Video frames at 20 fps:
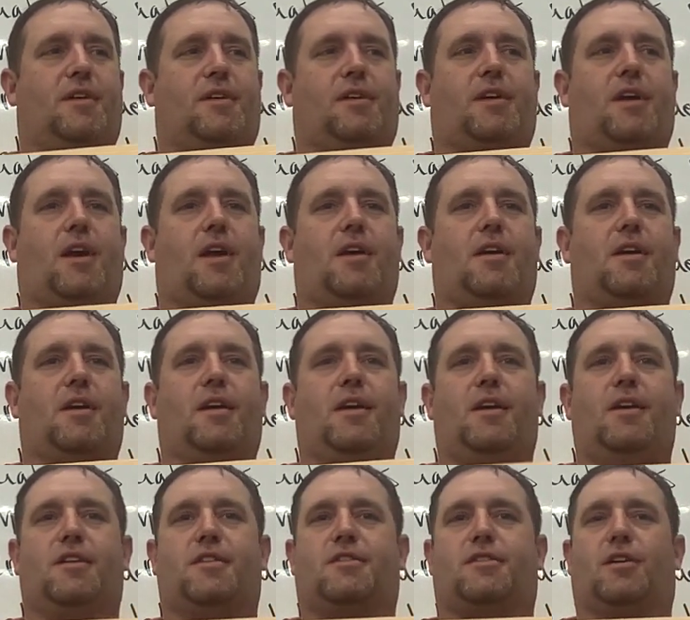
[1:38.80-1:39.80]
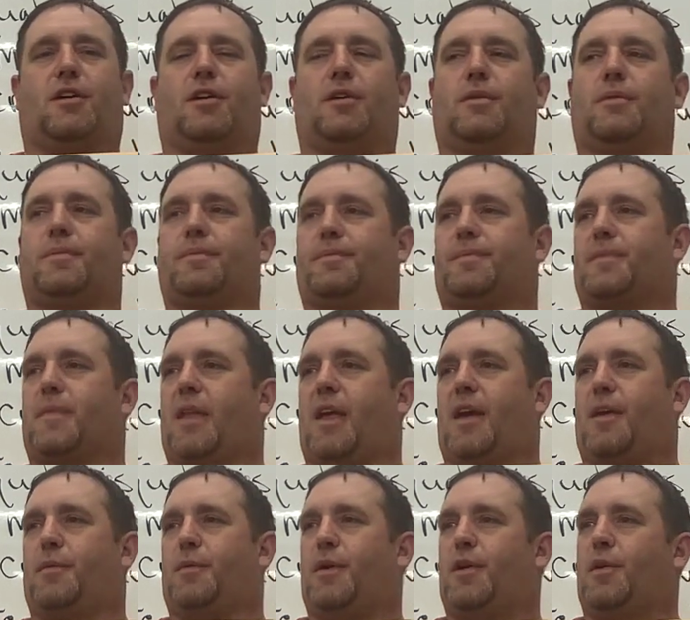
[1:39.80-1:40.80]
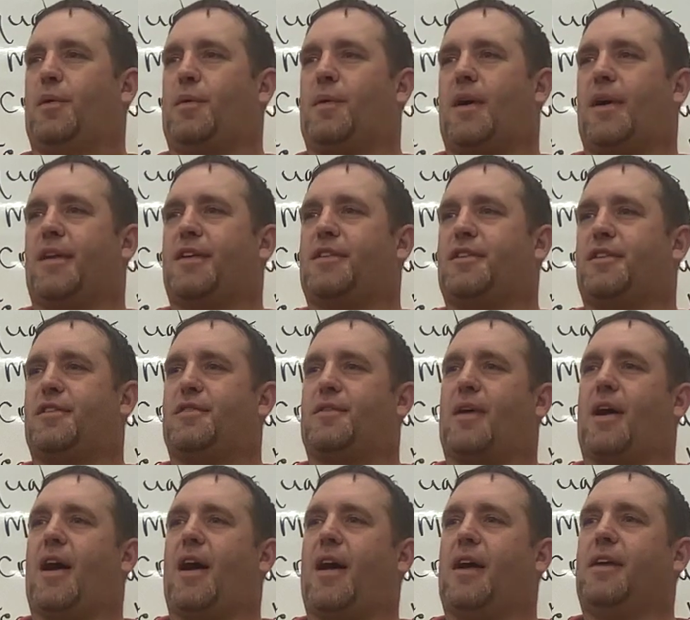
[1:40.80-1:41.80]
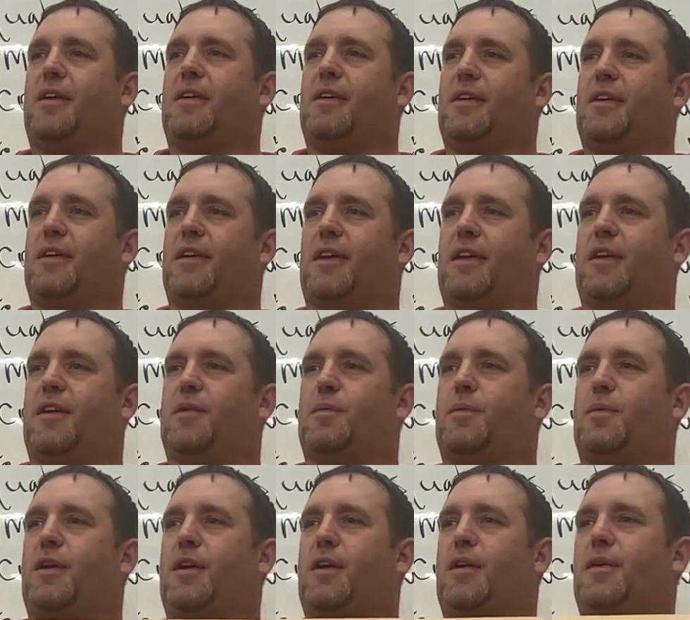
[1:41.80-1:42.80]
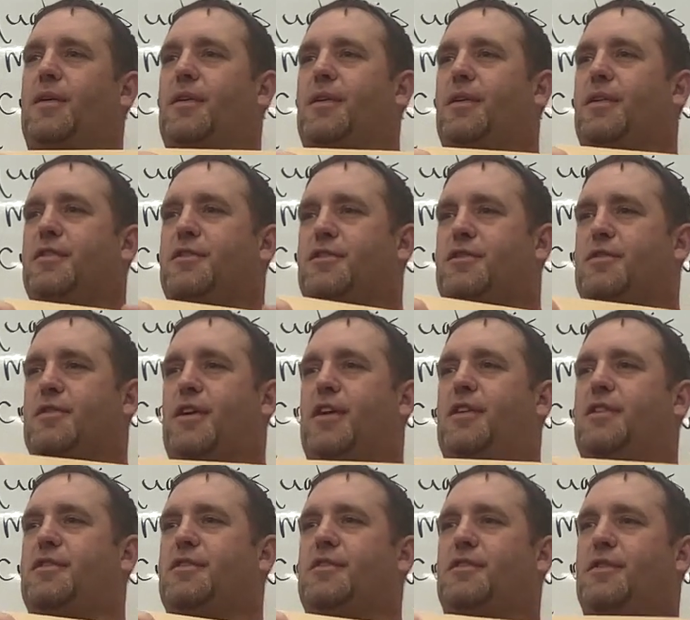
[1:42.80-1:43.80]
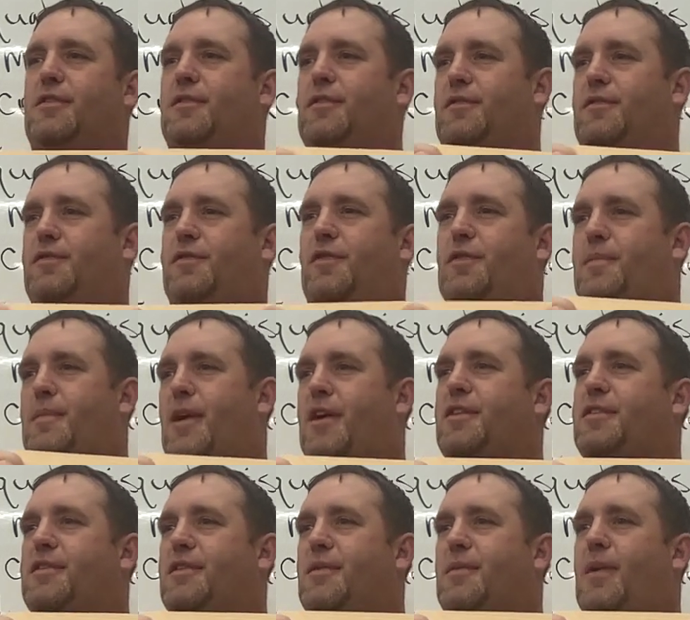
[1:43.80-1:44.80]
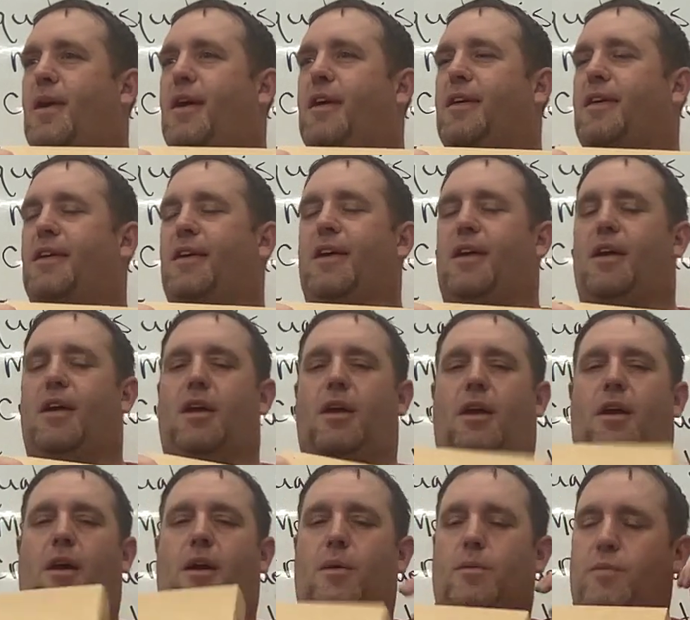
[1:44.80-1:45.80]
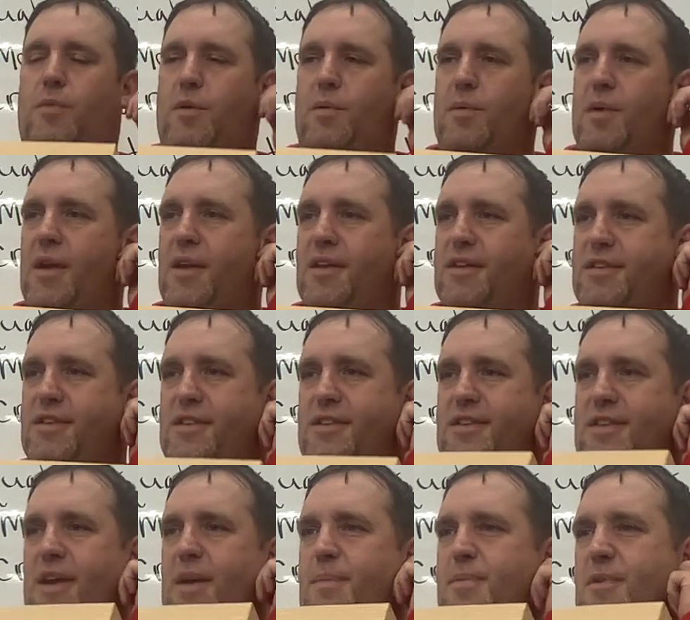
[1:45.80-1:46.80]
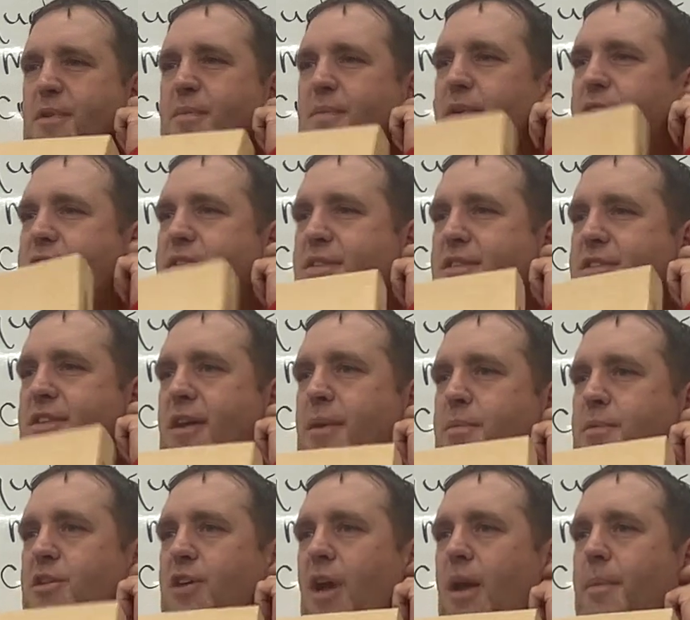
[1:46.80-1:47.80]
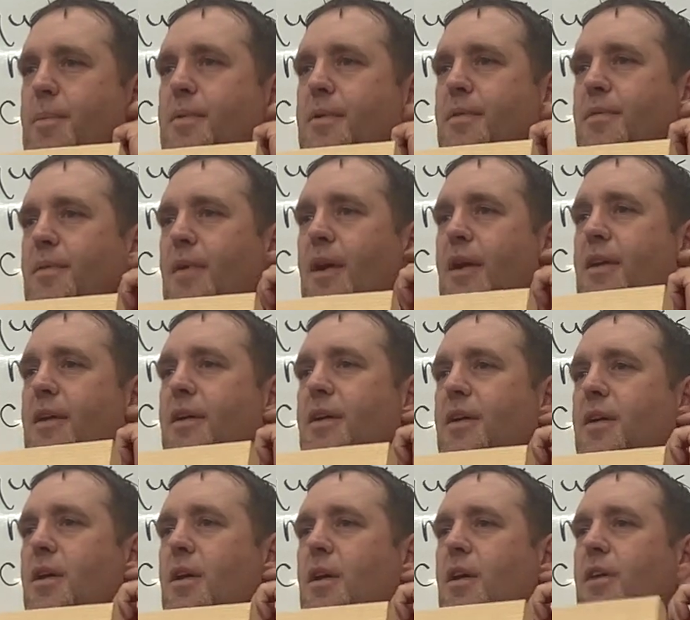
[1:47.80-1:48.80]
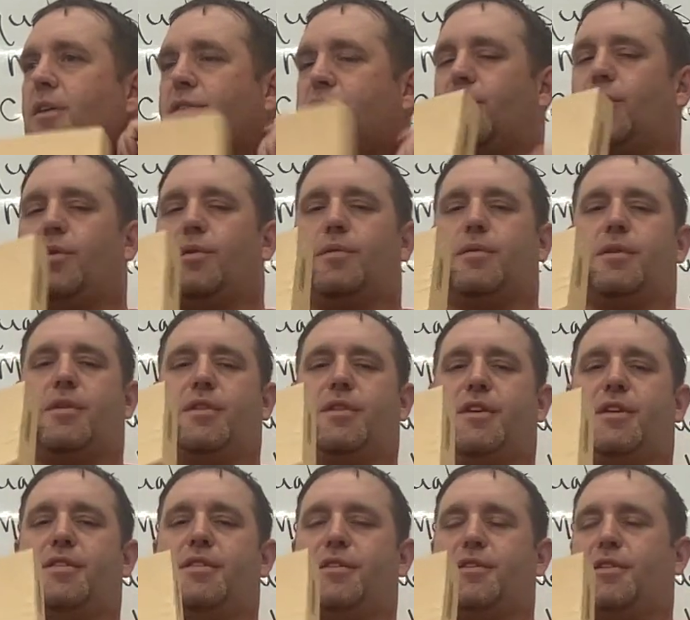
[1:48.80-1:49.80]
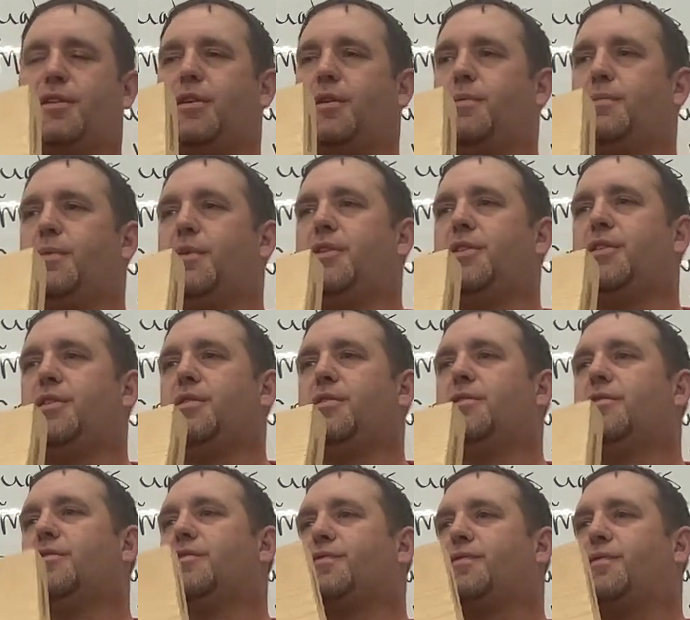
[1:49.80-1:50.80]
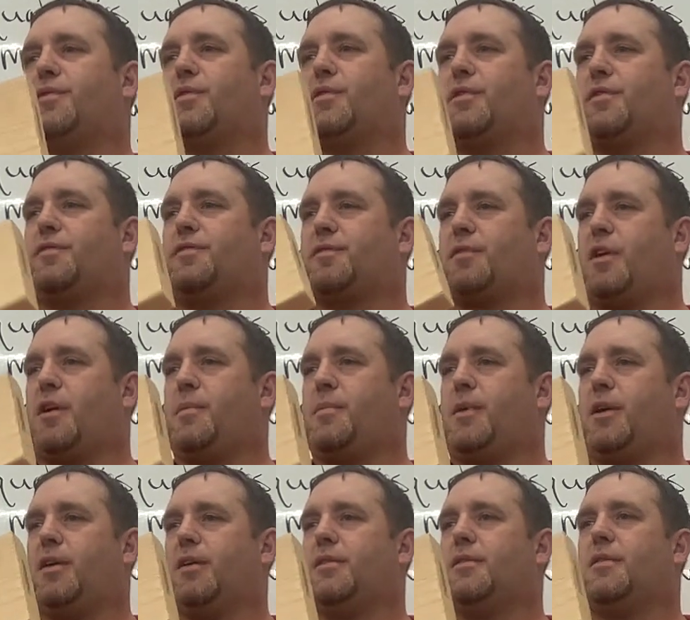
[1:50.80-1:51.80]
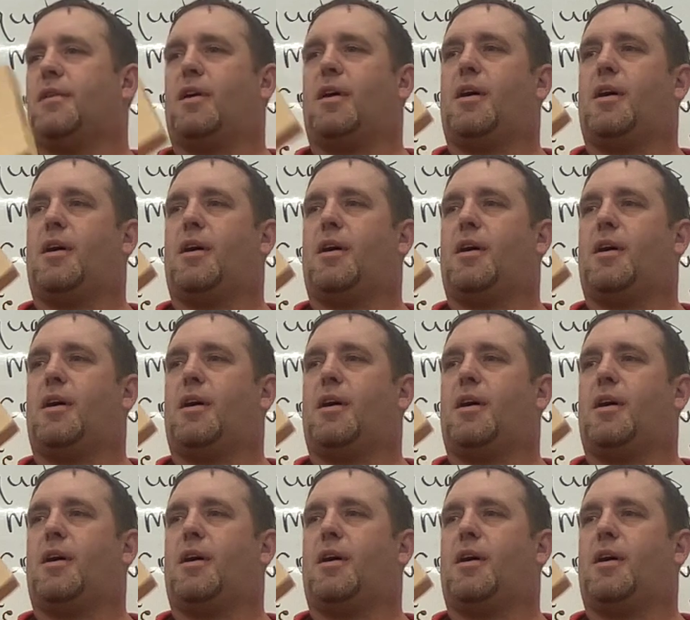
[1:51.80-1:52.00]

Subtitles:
Okay, so we don't want it to dry in a weird, strange formation, right? We want it to stay pretty much the same shape, right? So this is a good wood to use for framing.